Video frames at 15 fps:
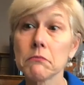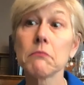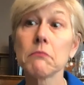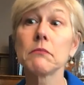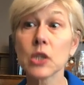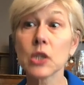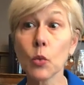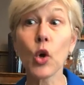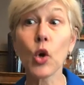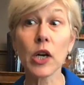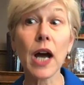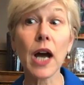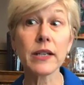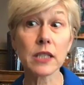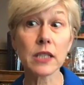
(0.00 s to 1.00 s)
some work
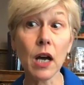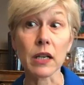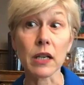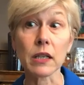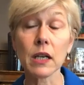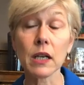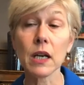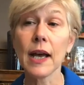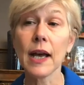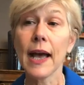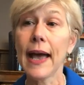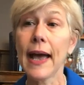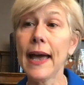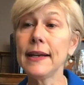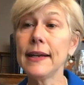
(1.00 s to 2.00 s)
got done.
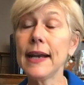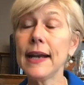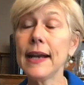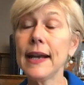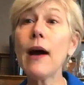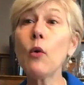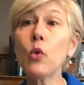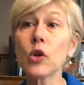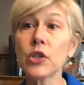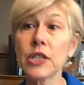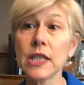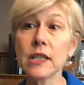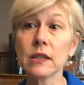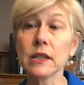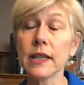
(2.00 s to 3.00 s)
And now we're
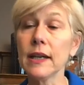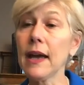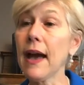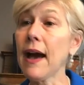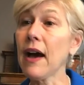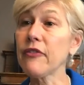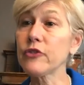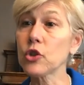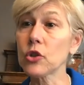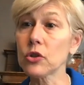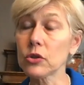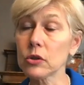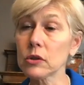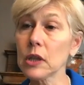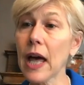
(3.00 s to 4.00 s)
dealing,
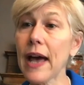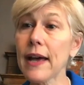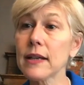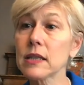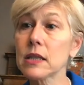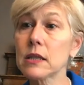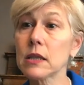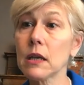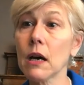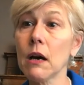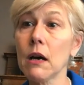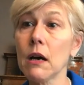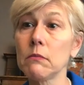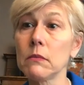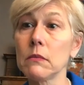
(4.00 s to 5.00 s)
after last
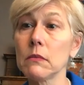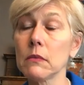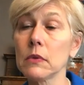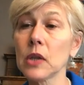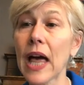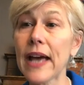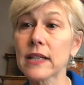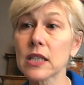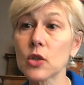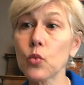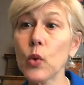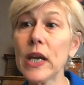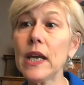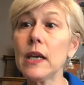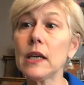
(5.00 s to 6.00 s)

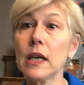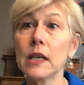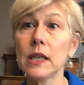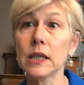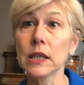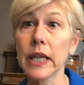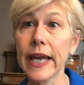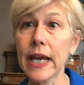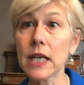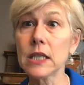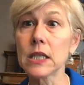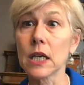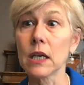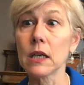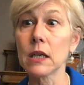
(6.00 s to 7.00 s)
week in
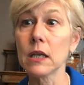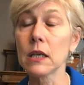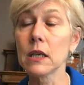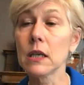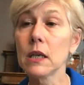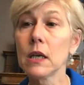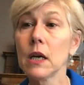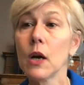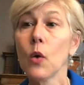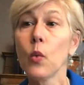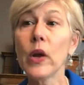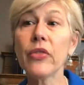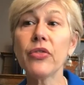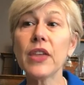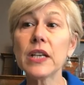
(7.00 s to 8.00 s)
Atlanta,
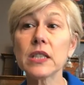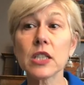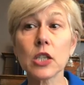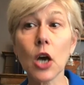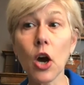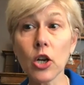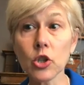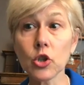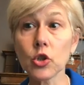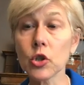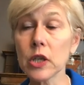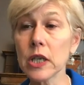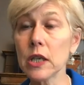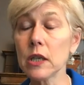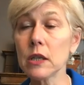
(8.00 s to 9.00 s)
with this
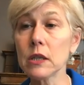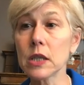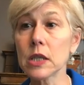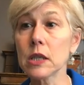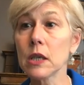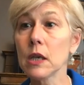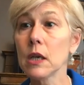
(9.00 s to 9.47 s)
country's